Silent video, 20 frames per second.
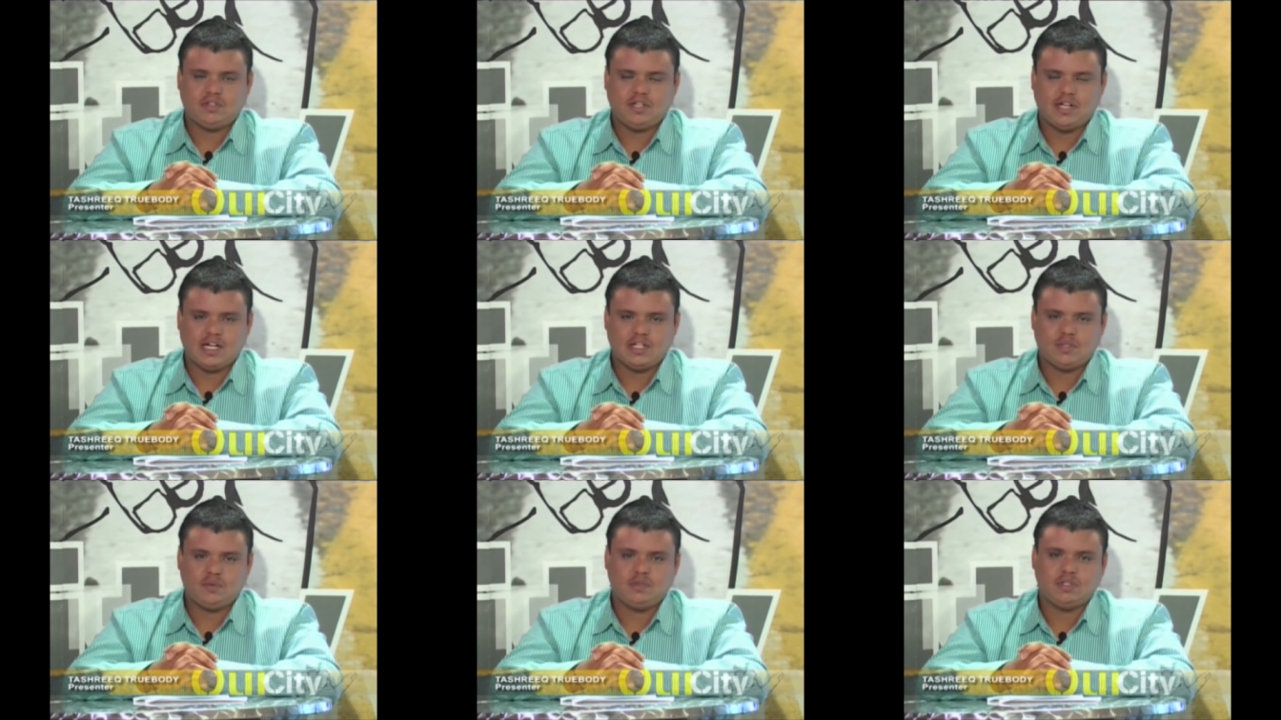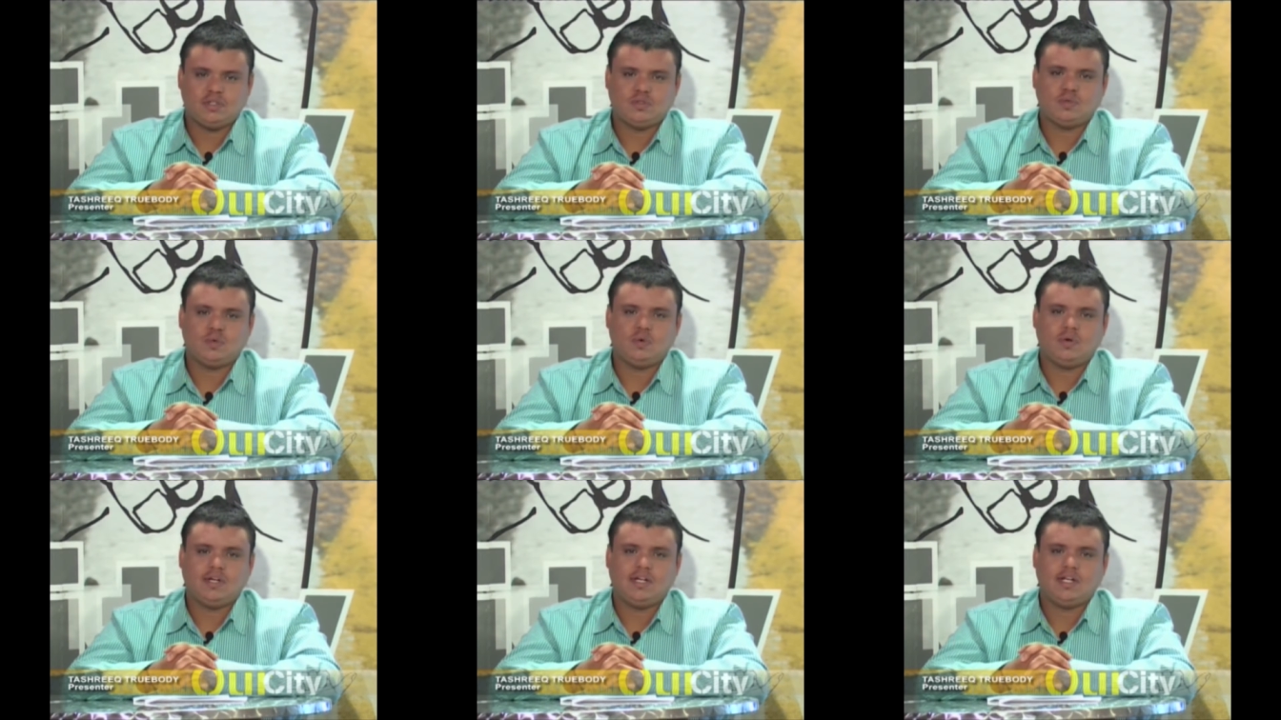Tonight we are
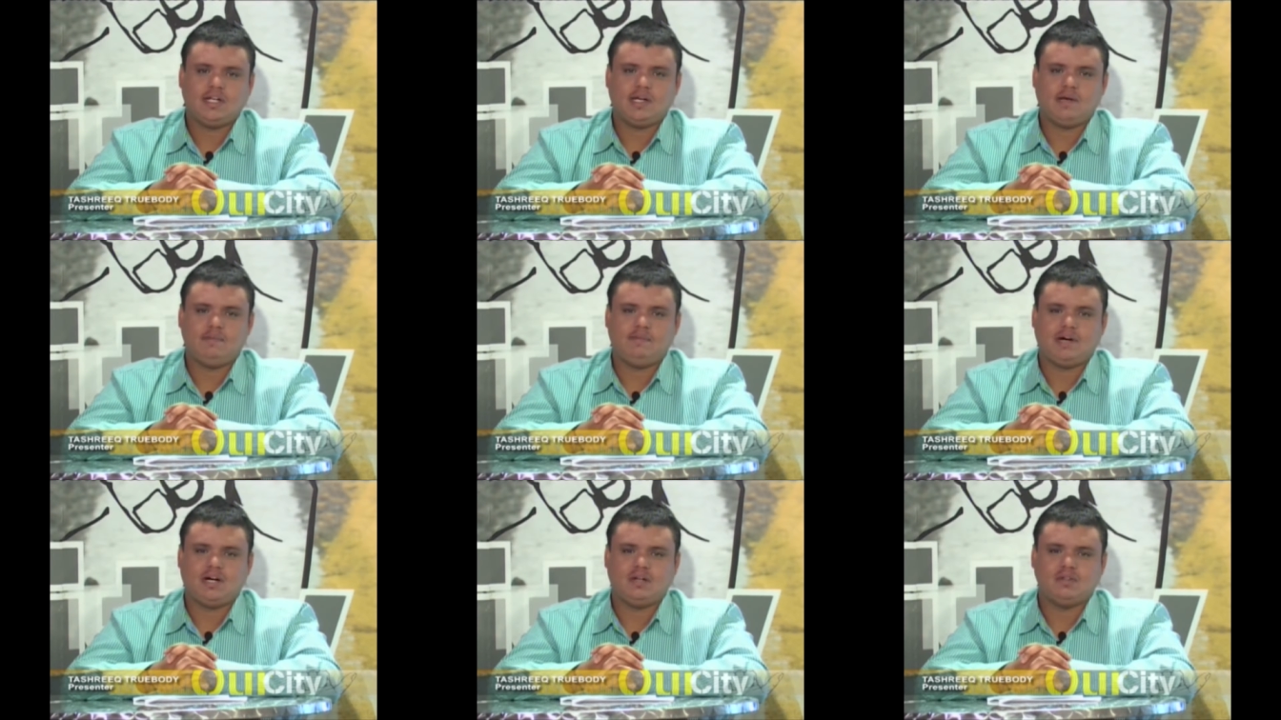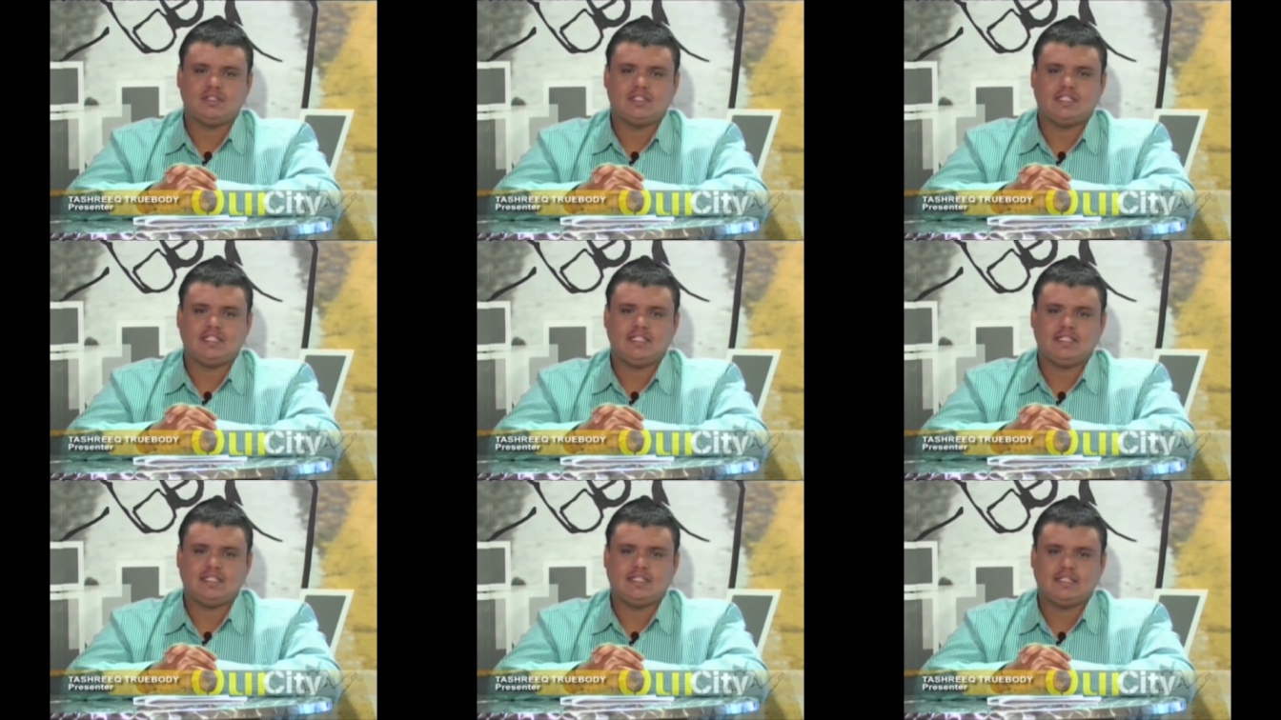talking
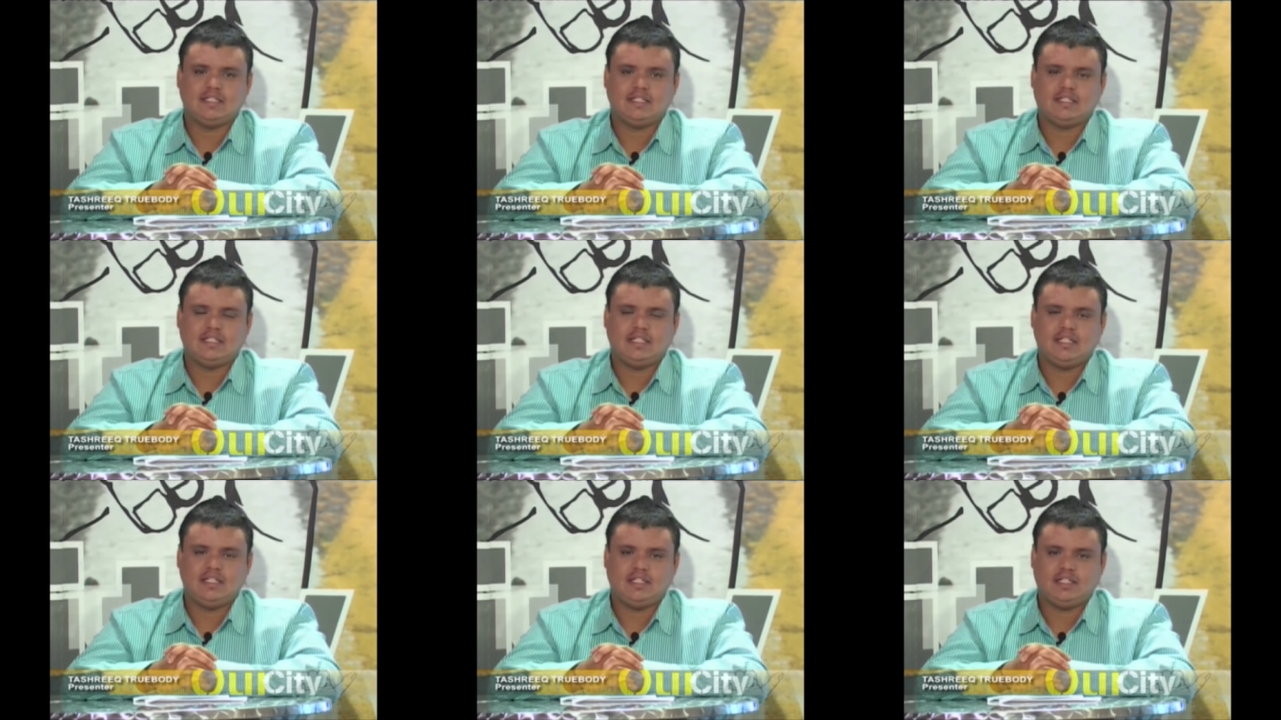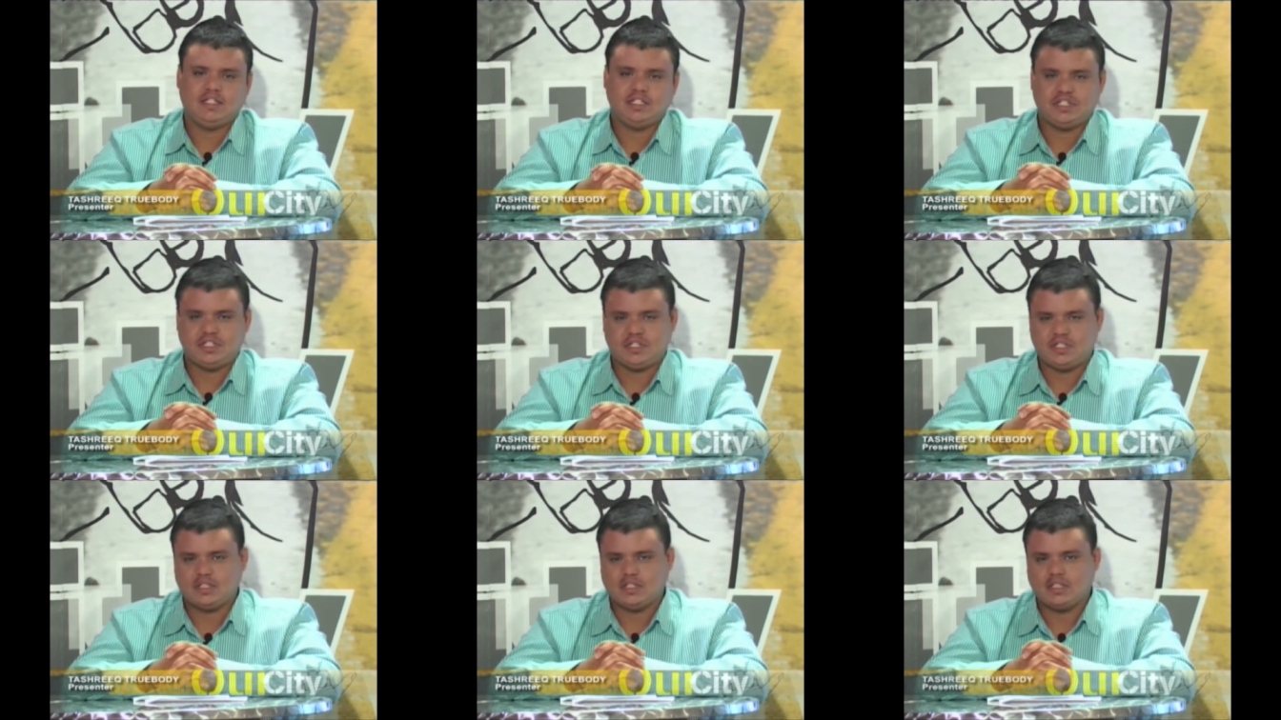about DTT,
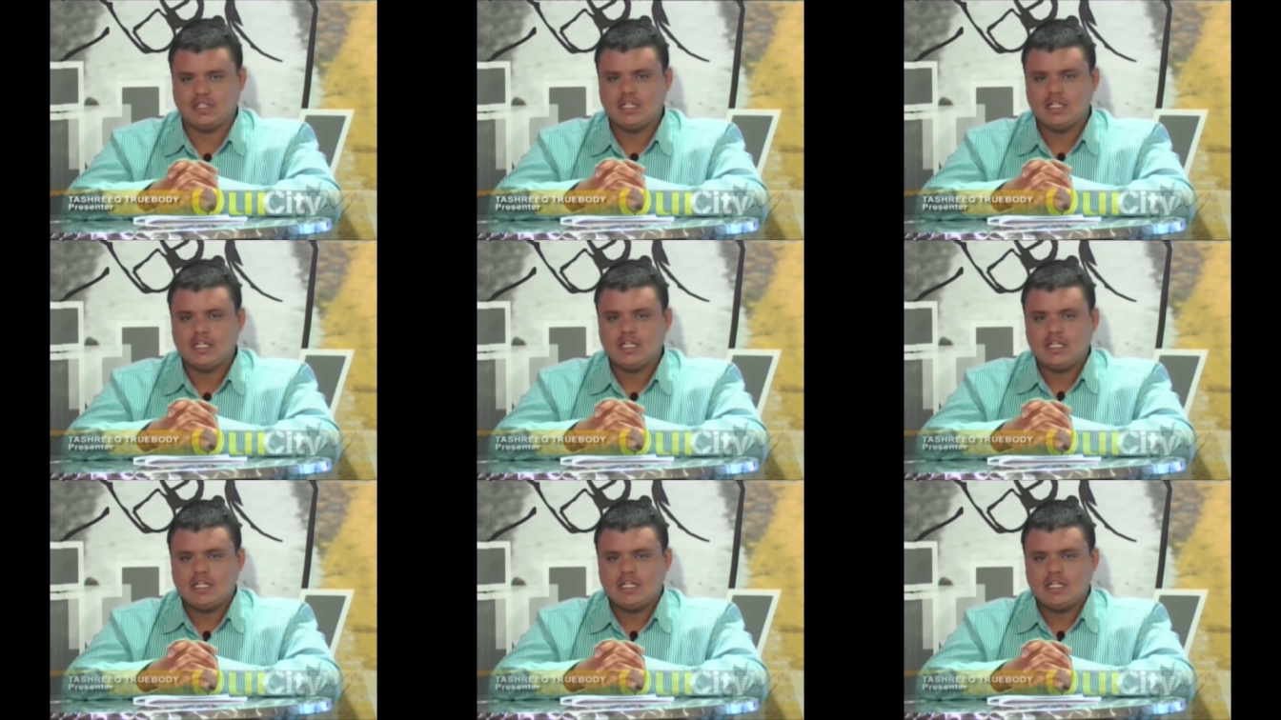Digital